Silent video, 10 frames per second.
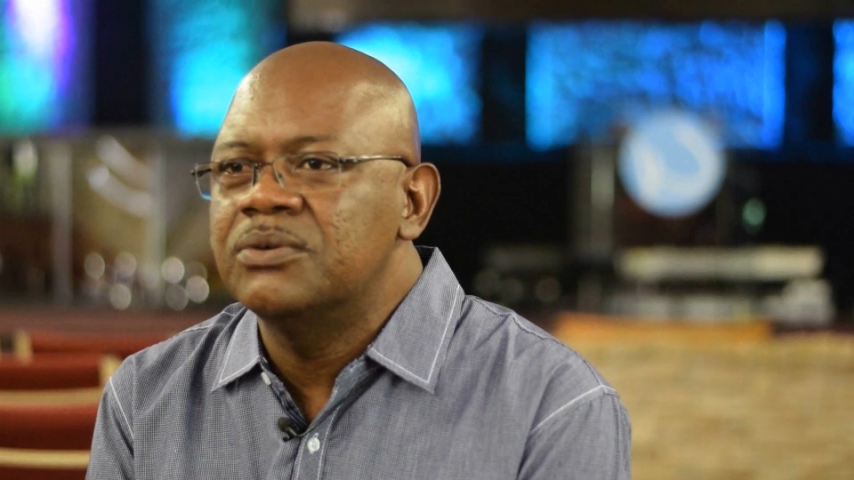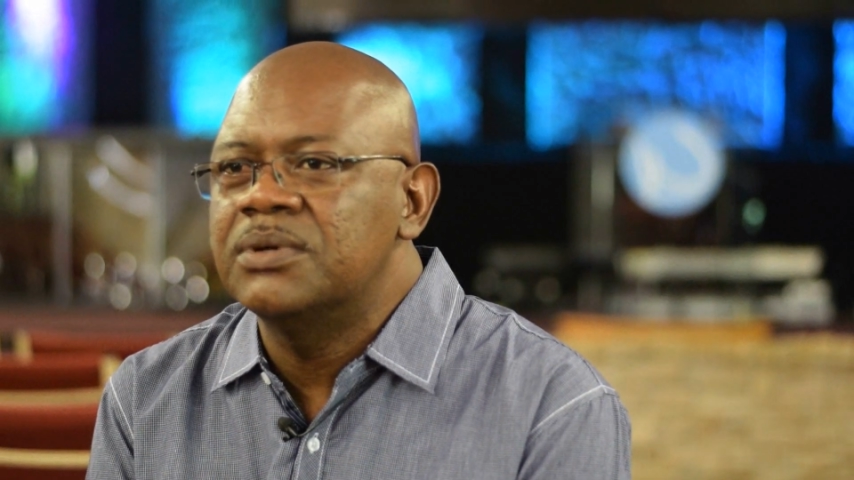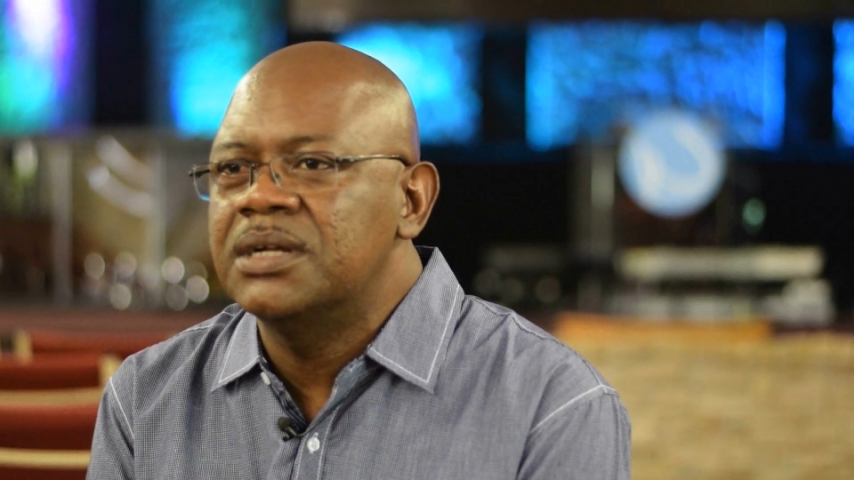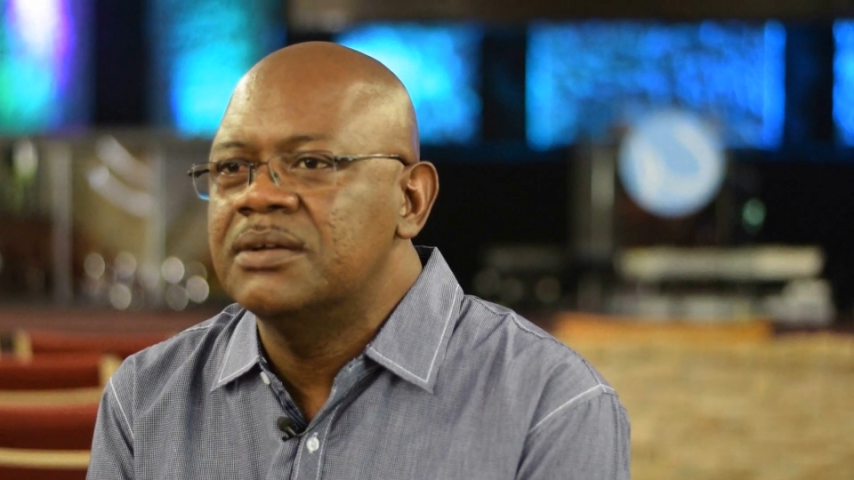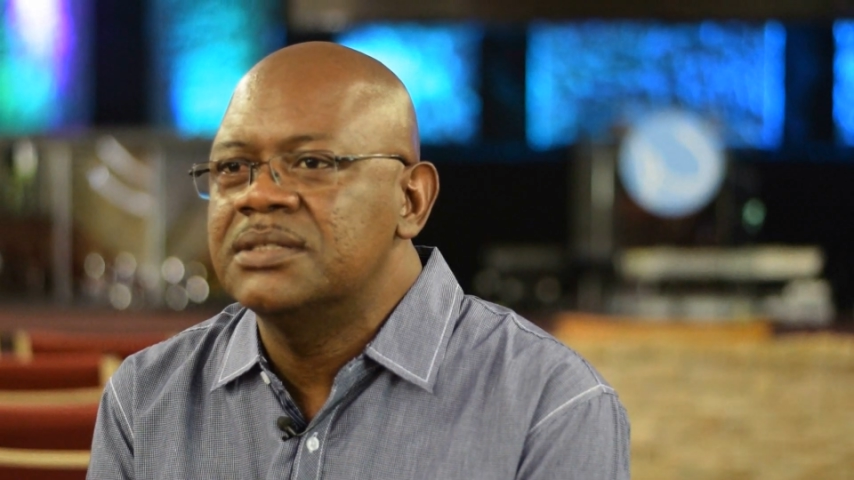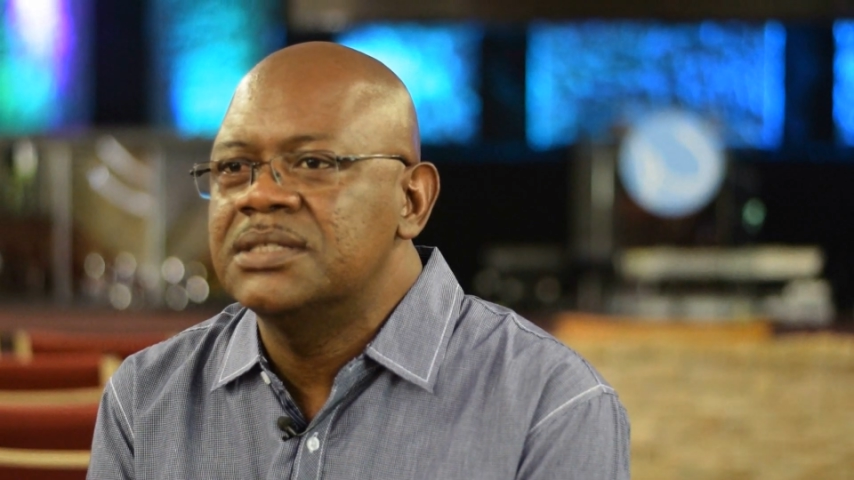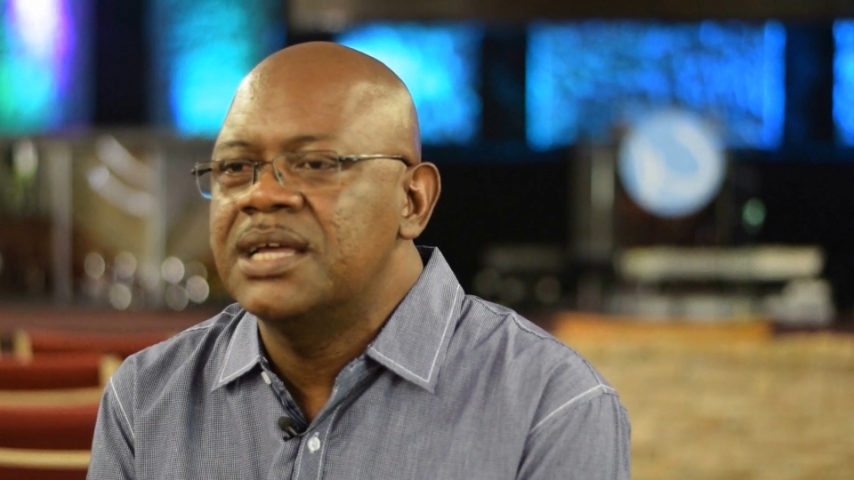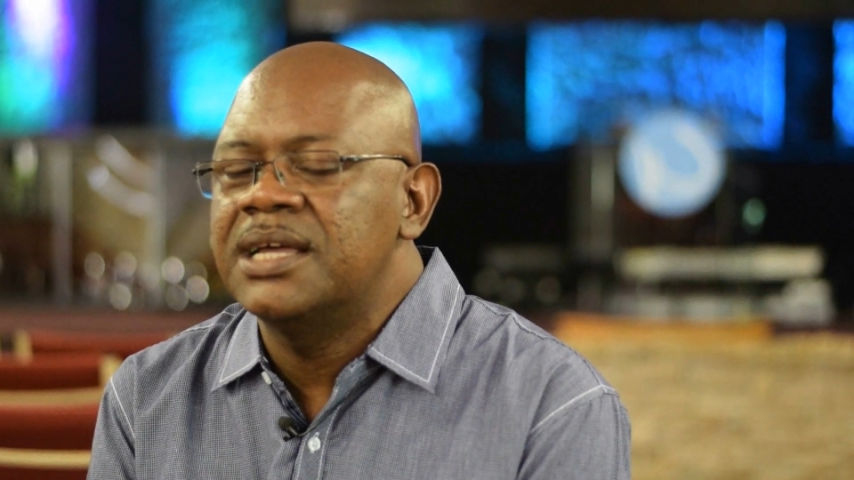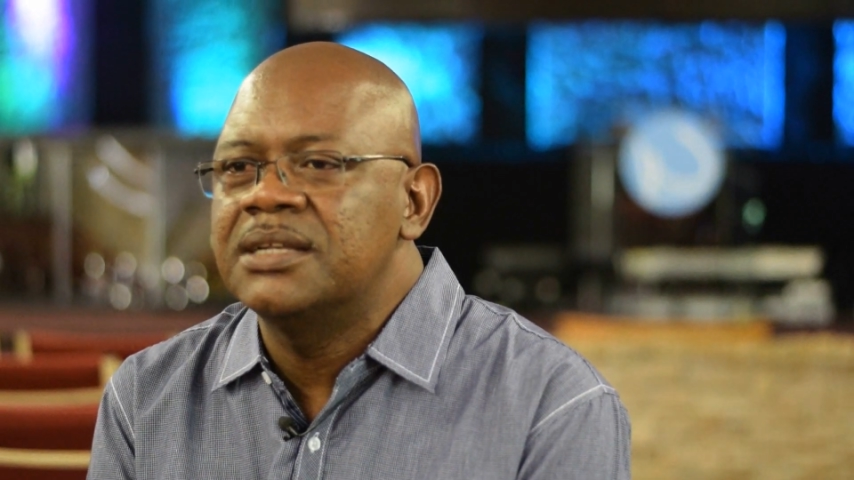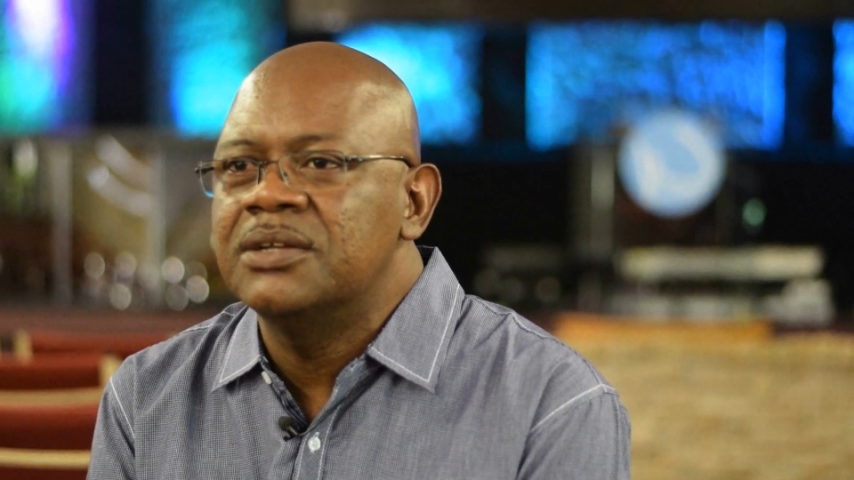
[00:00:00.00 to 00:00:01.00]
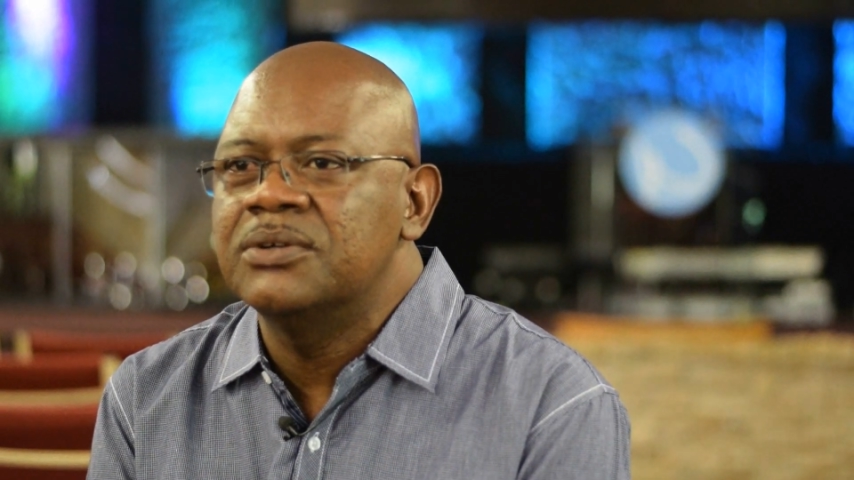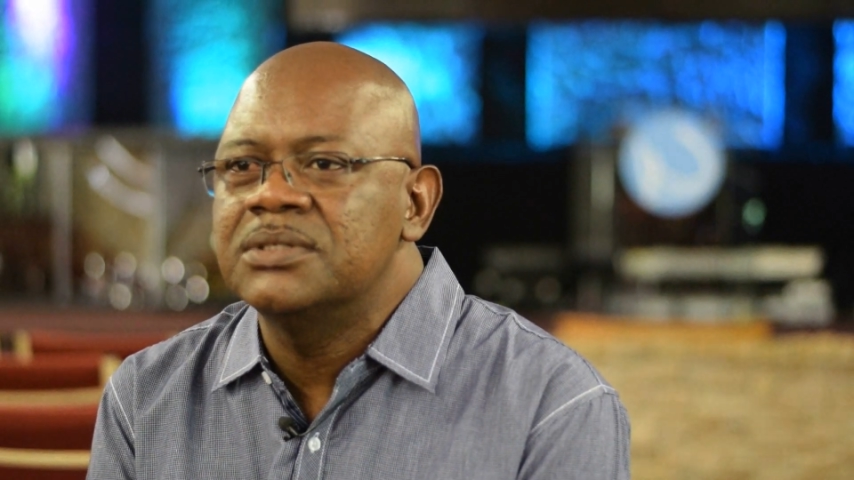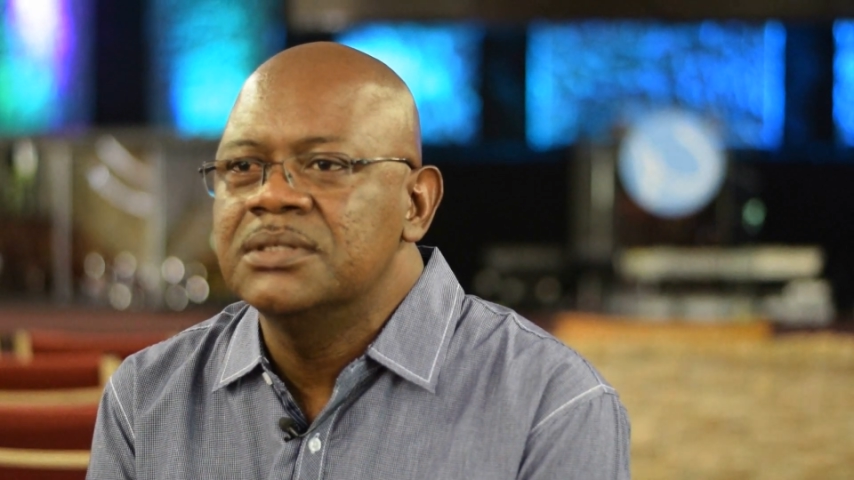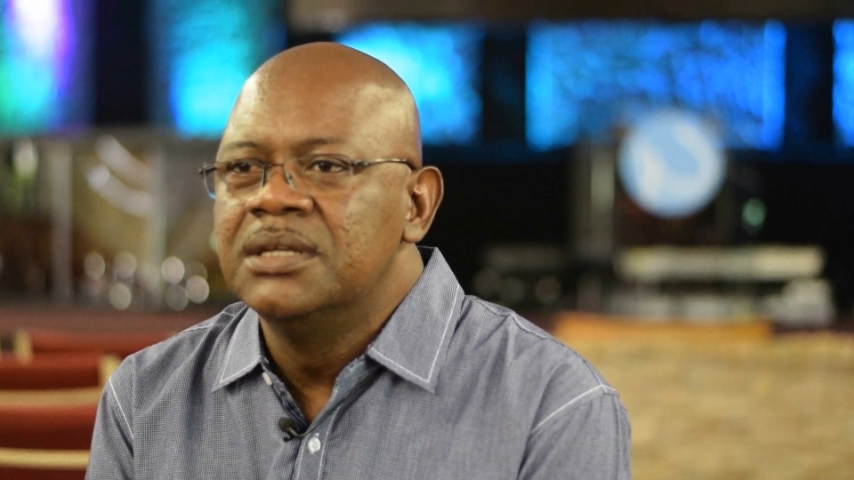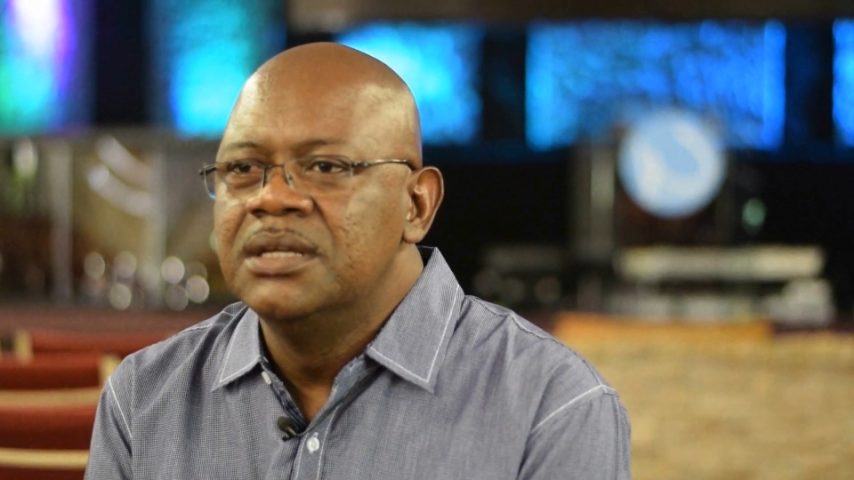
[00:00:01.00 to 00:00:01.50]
when I was diagnosed,